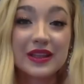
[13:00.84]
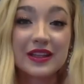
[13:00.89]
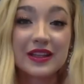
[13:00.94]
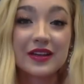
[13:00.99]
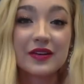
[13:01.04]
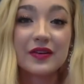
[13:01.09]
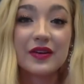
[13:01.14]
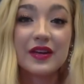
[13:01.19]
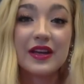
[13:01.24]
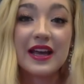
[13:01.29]
you.
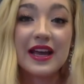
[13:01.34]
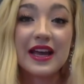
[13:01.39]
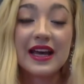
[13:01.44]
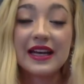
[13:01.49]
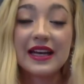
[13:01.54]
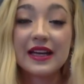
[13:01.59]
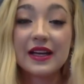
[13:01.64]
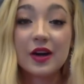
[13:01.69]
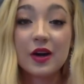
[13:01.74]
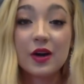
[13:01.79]

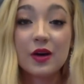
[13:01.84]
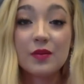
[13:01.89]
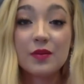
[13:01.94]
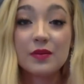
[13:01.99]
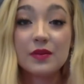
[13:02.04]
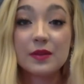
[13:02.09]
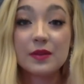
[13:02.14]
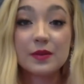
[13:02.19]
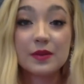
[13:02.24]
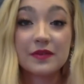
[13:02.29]
And I hope
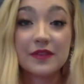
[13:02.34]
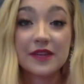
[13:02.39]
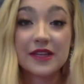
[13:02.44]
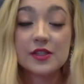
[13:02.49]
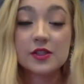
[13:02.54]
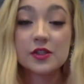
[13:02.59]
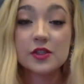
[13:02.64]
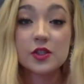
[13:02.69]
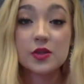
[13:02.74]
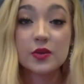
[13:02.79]
the
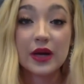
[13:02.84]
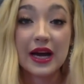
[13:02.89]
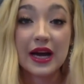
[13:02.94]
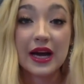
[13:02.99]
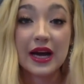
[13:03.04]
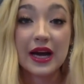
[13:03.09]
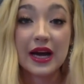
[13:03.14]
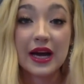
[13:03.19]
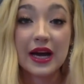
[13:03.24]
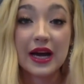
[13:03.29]
professors who
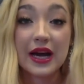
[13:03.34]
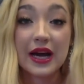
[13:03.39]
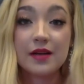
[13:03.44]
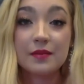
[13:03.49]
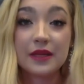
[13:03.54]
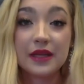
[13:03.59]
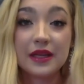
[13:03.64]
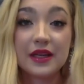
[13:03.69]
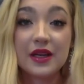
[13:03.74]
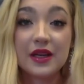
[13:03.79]
have
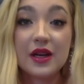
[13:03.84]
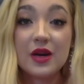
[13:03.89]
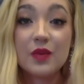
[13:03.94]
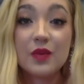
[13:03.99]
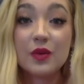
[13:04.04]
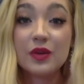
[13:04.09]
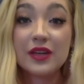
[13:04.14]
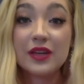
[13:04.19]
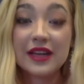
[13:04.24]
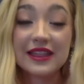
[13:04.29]
threatened me
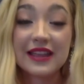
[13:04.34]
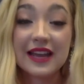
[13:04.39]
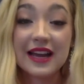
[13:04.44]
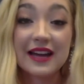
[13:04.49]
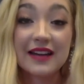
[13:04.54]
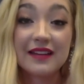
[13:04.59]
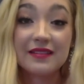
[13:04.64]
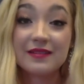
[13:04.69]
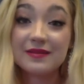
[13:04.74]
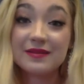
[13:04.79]
will get
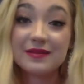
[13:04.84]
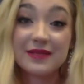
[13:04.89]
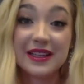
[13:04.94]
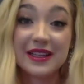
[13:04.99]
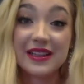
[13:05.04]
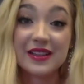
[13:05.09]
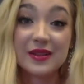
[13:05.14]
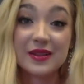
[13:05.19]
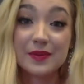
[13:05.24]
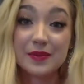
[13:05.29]
that
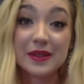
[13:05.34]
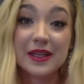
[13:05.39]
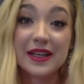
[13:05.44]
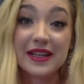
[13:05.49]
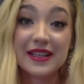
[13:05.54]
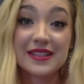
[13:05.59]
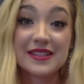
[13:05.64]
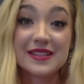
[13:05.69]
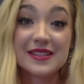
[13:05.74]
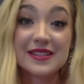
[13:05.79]
in their
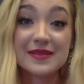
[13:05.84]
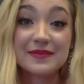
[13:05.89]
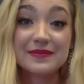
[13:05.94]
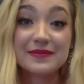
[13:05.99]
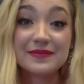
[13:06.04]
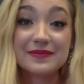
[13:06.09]
brains.